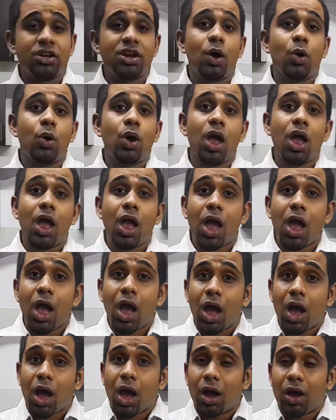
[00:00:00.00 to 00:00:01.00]
Now
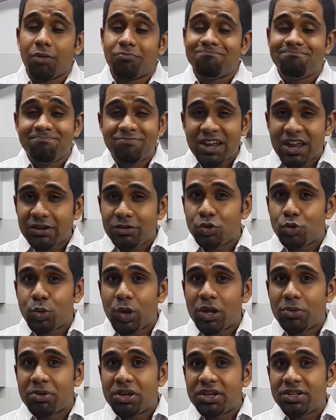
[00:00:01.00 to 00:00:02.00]
10 to
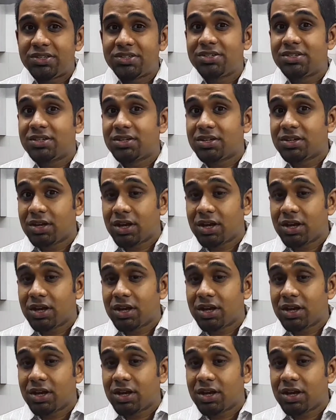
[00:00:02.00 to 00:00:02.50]
12 minutes,